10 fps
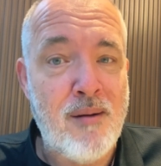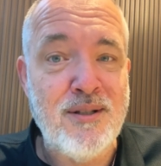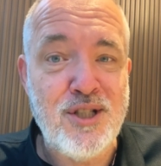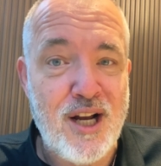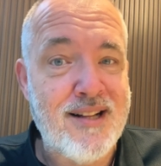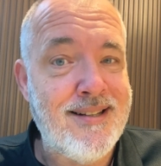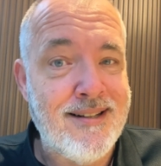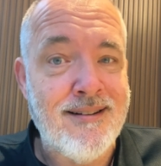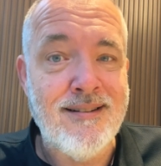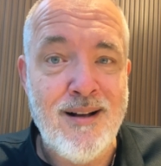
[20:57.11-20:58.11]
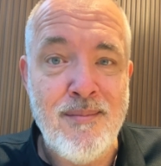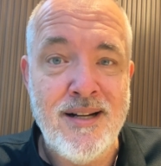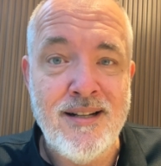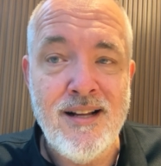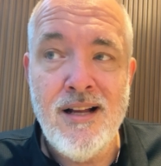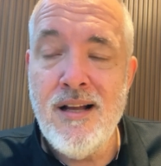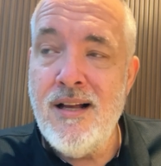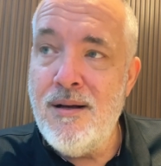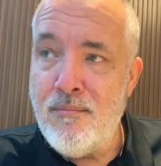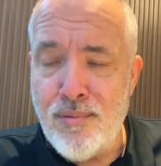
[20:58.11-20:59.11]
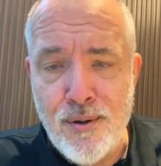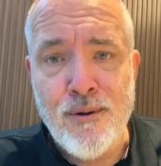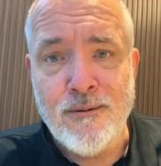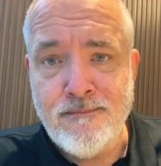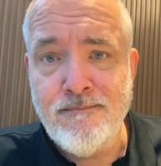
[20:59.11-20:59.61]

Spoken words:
shed a tear. I mean, brutal,